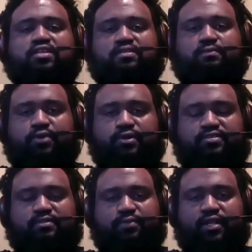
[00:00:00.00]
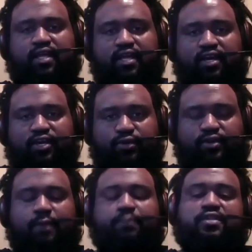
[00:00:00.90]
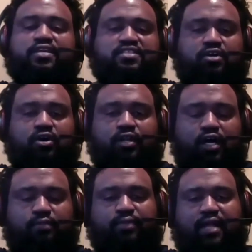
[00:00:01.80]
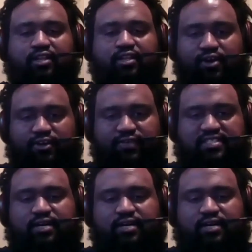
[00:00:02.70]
as in person, but your company is called Unblocked Arteries.